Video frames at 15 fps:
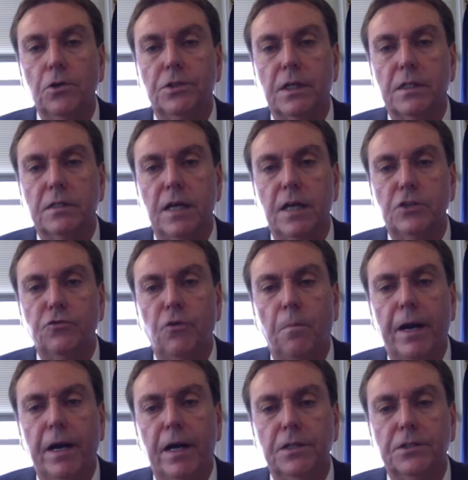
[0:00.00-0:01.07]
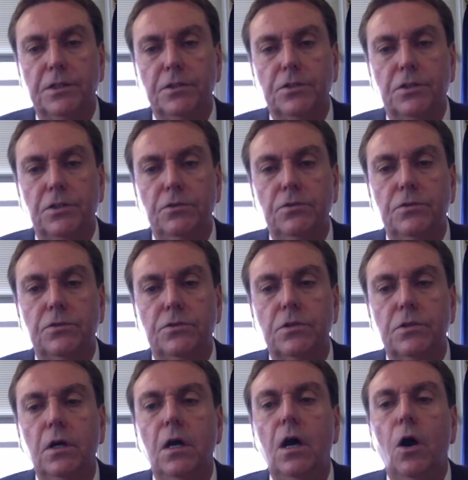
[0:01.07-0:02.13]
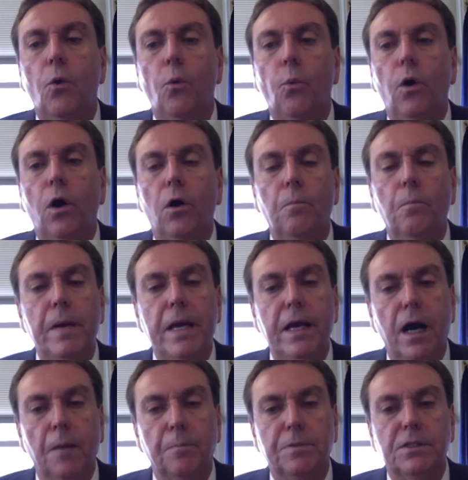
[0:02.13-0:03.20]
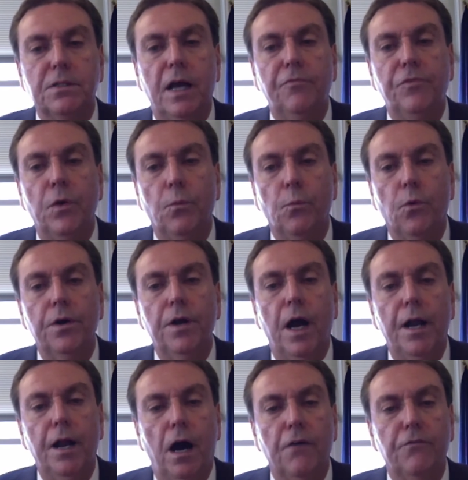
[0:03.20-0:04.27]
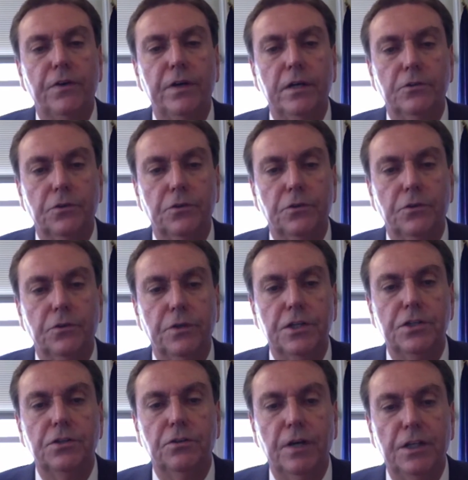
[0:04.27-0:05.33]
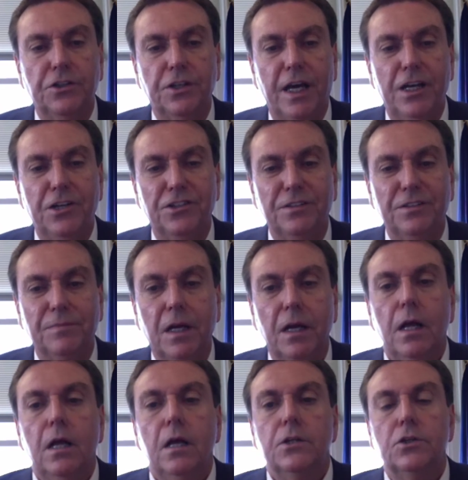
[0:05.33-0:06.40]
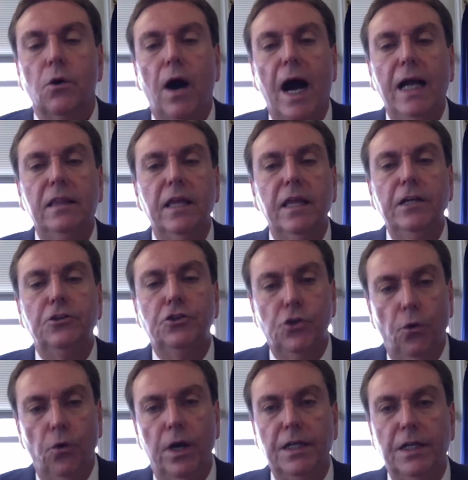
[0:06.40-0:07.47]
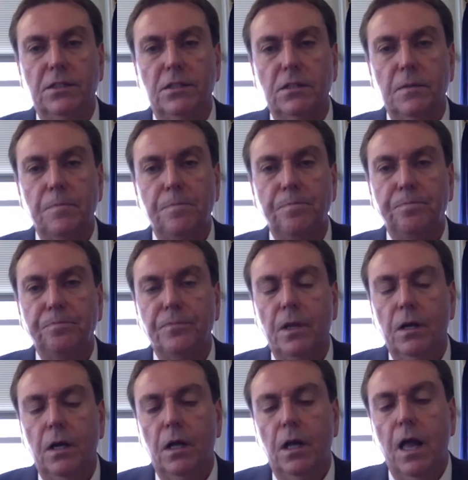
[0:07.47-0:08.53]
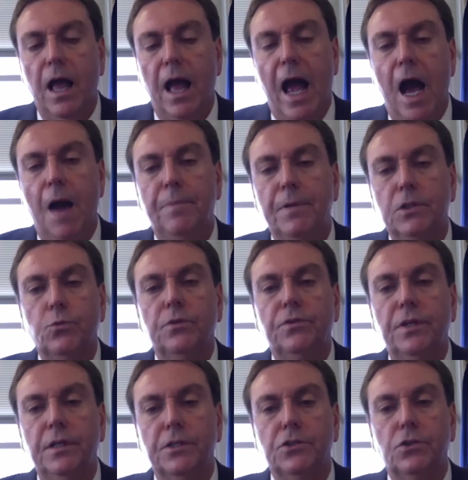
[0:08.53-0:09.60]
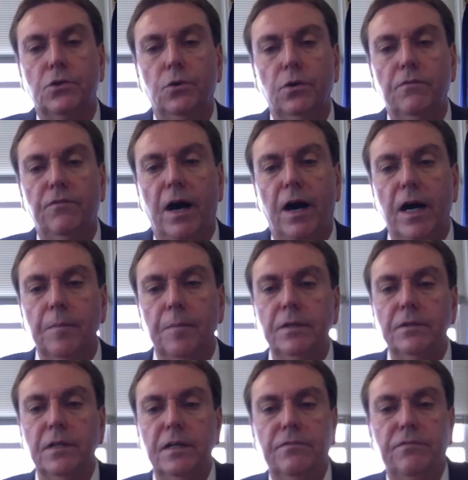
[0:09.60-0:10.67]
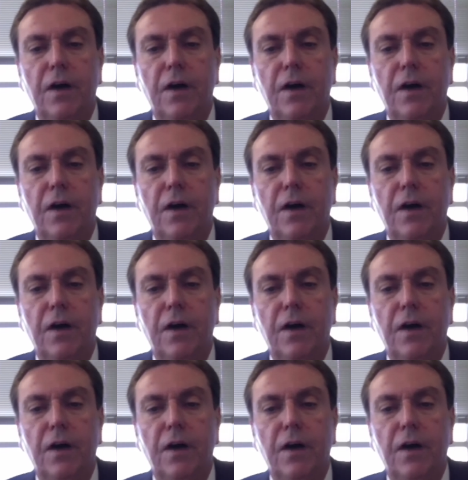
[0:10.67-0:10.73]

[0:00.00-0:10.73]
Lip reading: successful parents and students will be upset that we're not offering a traditional education. So I think choice happens within a school environment. That if